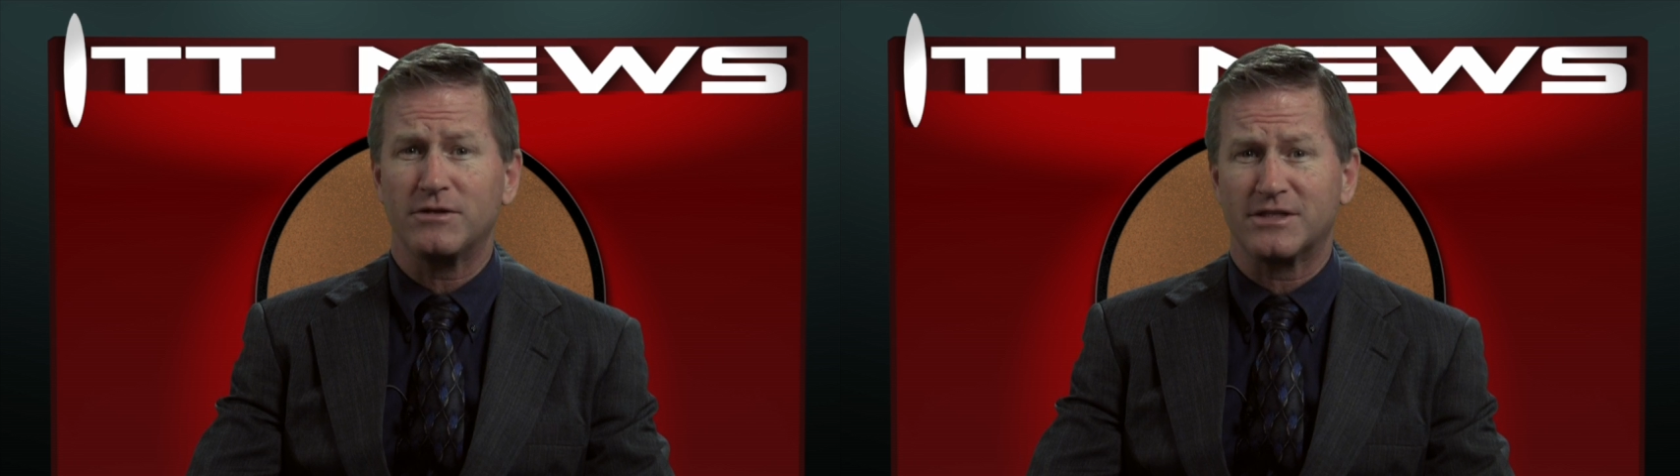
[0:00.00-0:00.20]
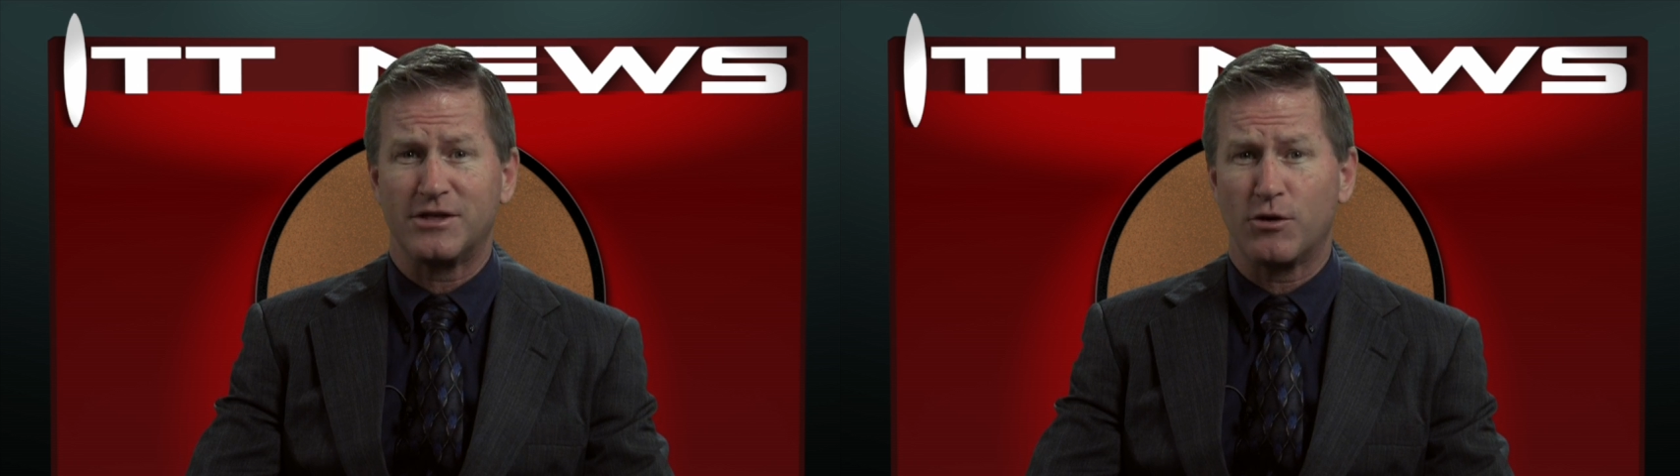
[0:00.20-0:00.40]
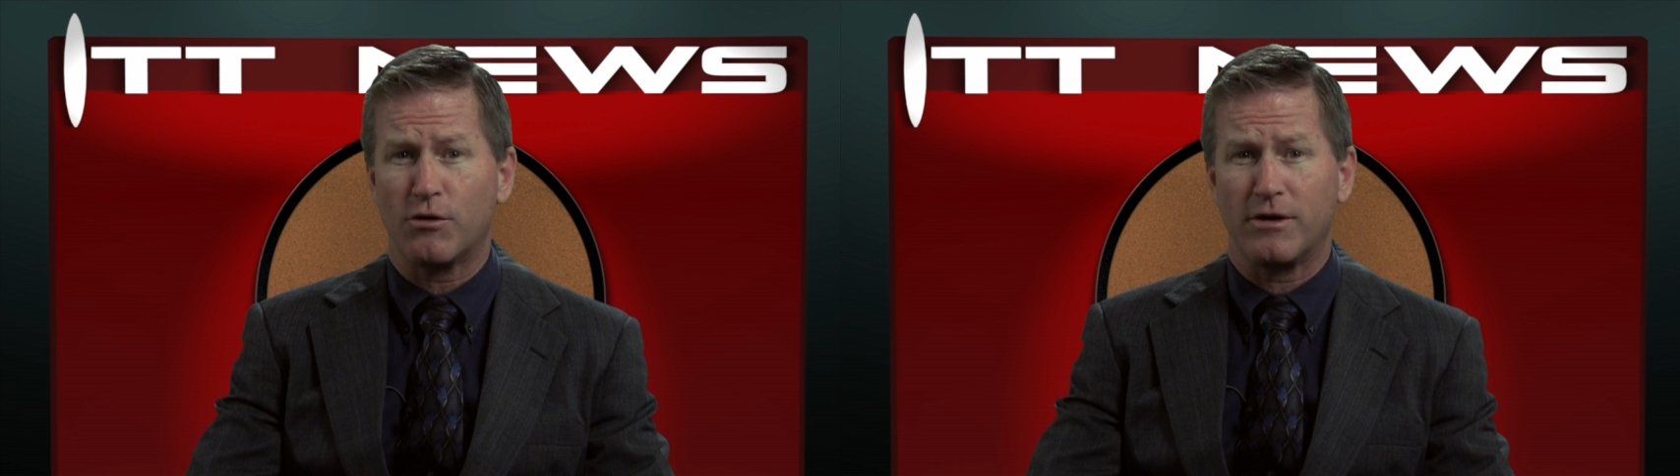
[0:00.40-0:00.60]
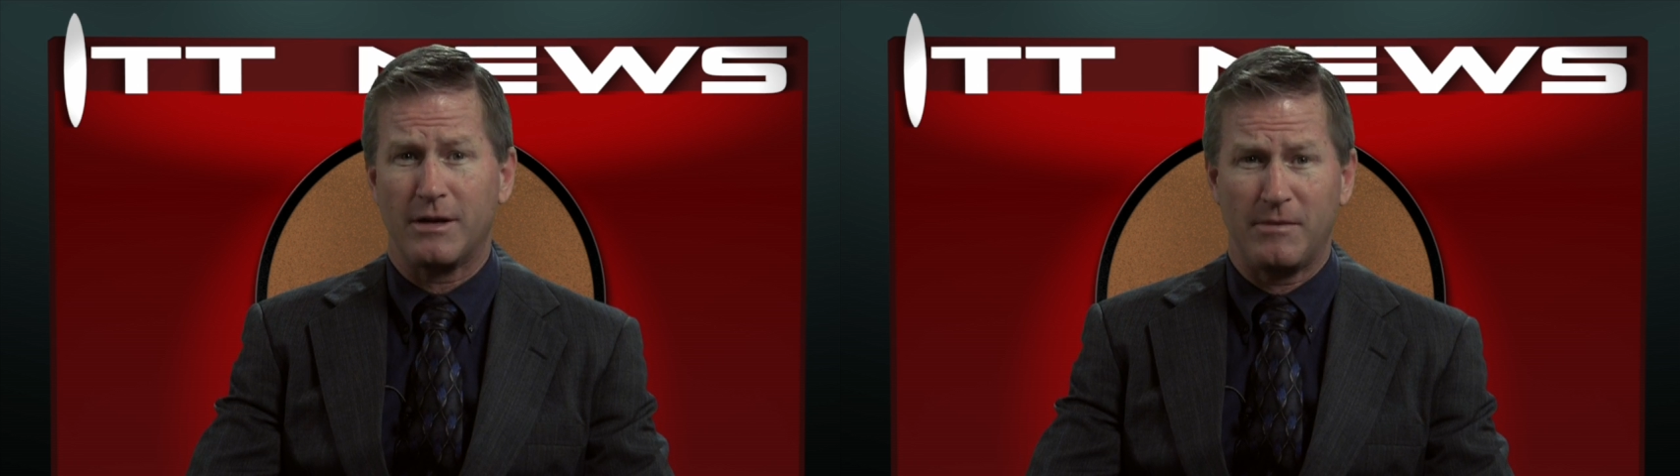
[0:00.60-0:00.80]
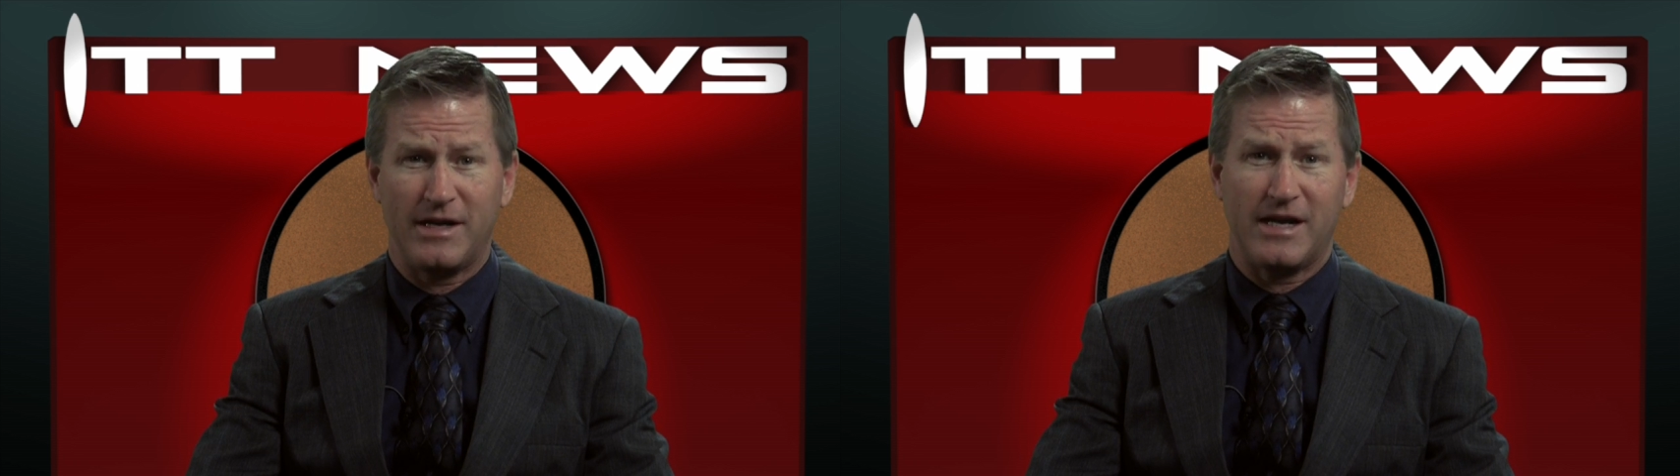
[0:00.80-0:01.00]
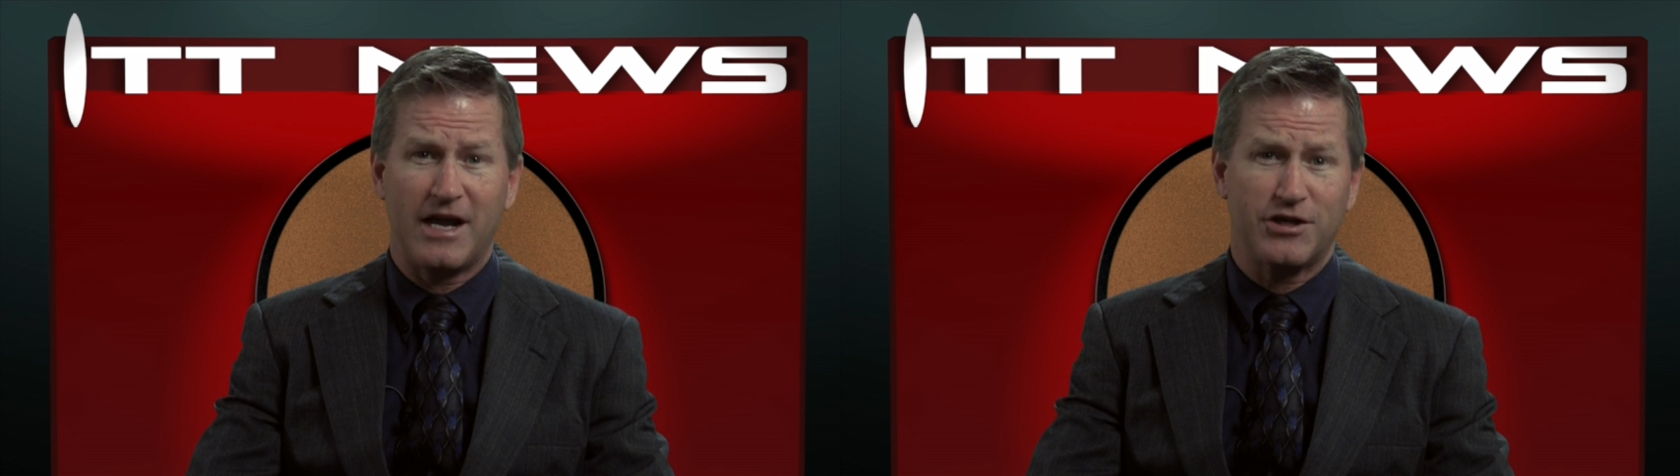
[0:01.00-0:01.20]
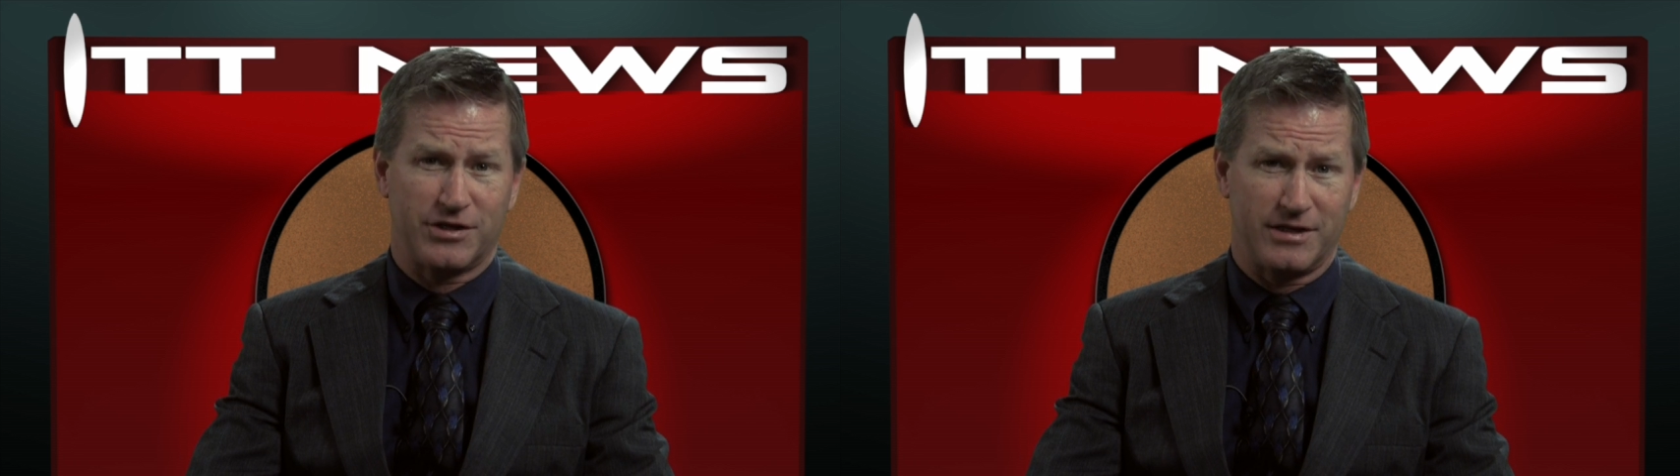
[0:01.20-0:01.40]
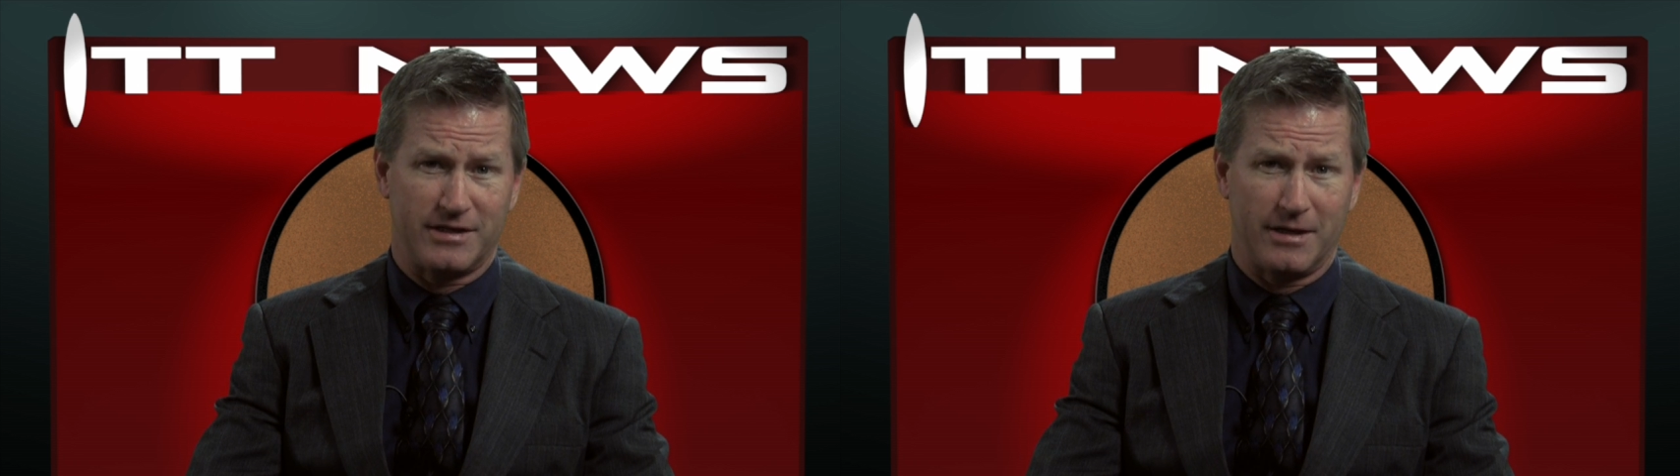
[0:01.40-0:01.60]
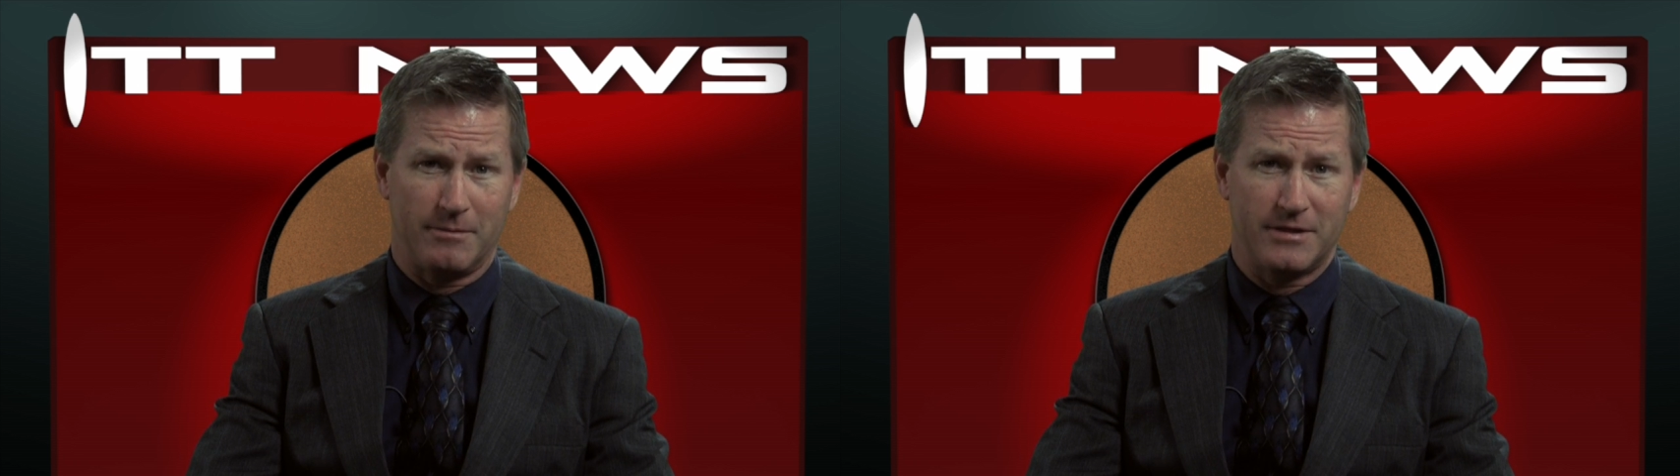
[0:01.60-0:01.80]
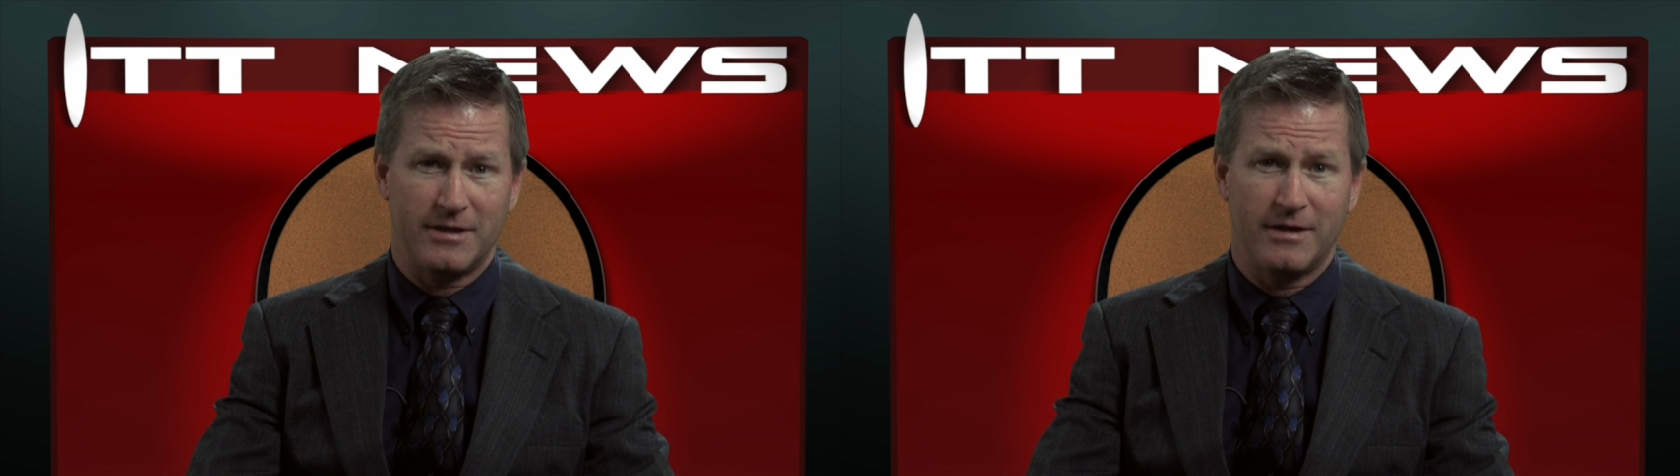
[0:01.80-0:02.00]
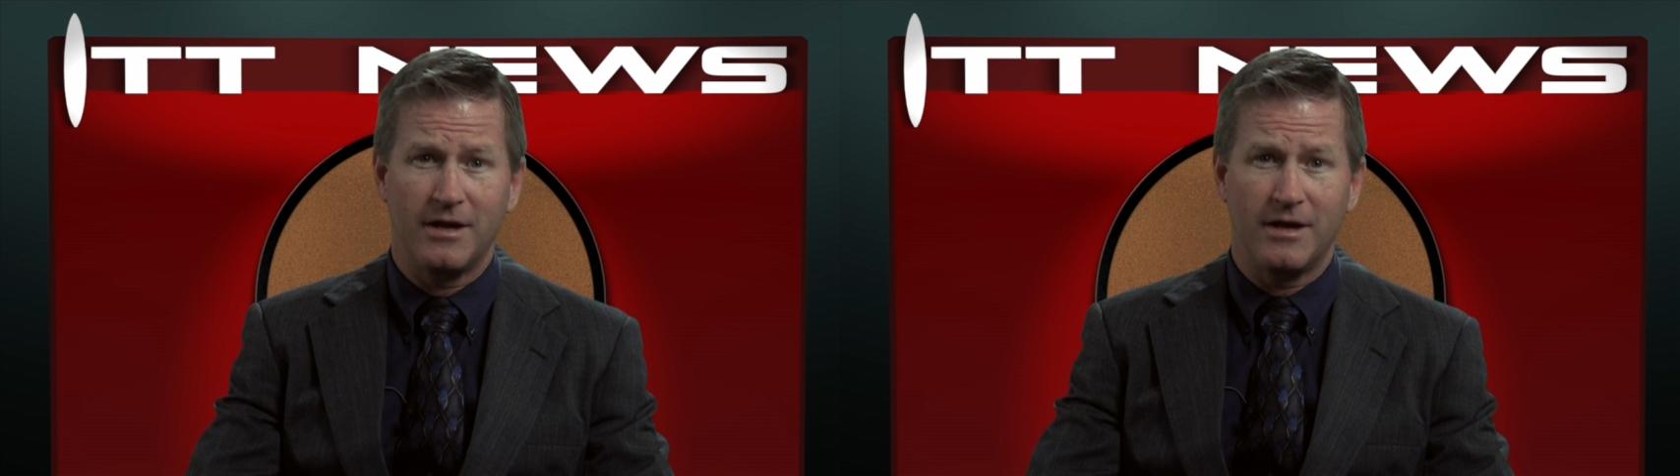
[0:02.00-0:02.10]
seniority mediation attempt,